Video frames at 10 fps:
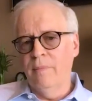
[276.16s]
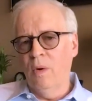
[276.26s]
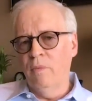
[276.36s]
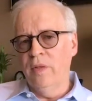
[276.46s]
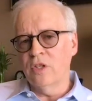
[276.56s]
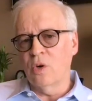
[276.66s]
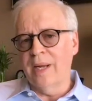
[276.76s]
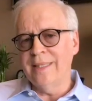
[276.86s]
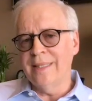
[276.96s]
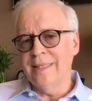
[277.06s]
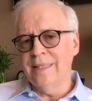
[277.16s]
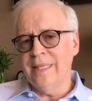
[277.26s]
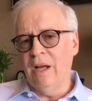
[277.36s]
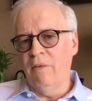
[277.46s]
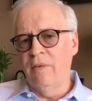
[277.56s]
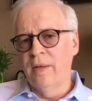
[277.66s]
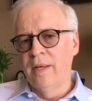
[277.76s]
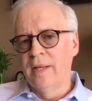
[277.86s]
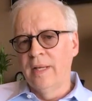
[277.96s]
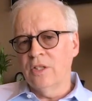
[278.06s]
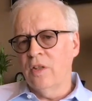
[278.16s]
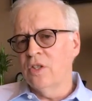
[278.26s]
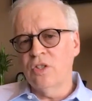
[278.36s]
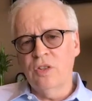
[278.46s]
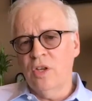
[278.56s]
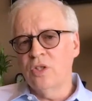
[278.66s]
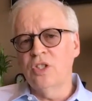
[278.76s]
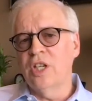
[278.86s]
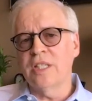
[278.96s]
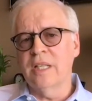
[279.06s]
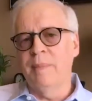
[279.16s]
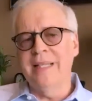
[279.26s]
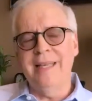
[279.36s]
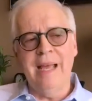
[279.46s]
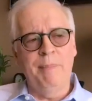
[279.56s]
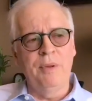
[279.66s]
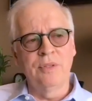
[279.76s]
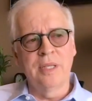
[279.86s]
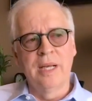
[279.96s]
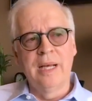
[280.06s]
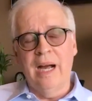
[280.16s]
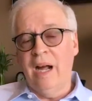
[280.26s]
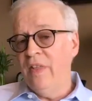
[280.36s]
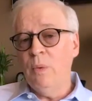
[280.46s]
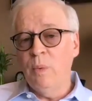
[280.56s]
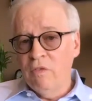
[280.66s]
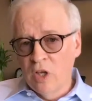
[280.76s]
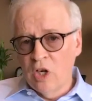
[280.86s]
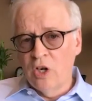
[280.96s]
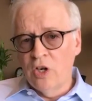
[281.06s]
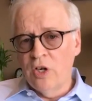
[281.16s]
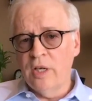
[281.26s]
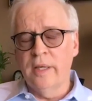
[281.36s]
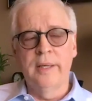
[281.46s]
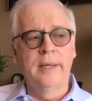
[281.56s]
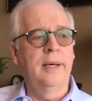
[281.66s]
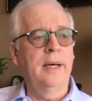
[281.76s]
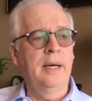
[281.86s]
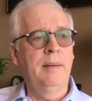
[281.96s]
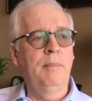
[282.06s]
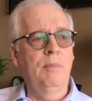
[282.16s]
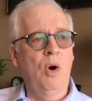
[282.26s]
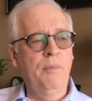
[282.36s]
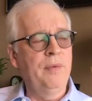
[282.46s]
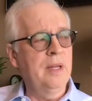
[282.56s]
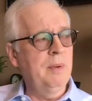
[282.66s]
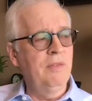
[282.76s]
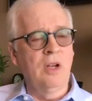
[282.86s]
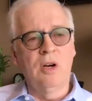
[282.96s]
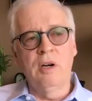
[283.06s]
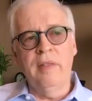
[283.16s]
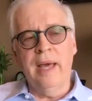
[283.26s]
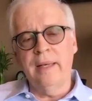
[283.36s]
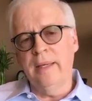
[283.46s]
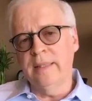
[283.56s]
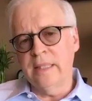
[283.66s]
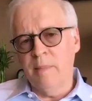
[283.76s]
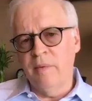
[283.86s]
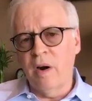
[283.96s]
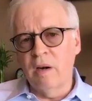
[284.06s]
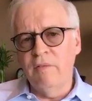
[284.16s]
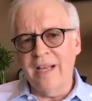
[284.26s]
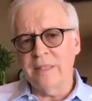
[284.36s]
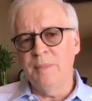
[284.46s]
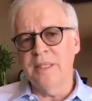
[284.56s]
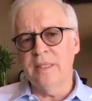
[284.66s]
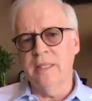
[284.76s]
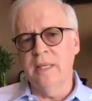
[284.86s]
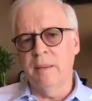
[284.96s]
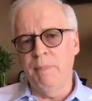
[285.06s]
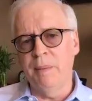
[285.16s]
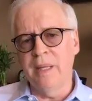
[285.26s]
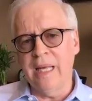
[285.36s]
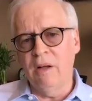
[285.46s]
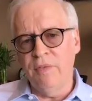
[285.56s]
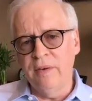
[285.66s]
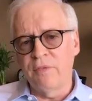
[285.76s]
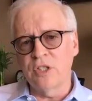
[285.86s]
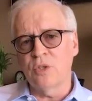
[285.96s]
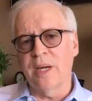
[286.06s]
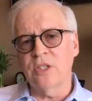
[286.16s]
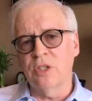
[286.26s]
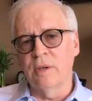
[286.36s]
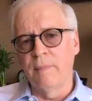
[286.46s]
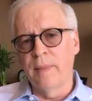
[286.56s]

over this crisis itself. So those are just some examples. I think we've learned. Hopefully we've learned that some of our investments in public health infrastructure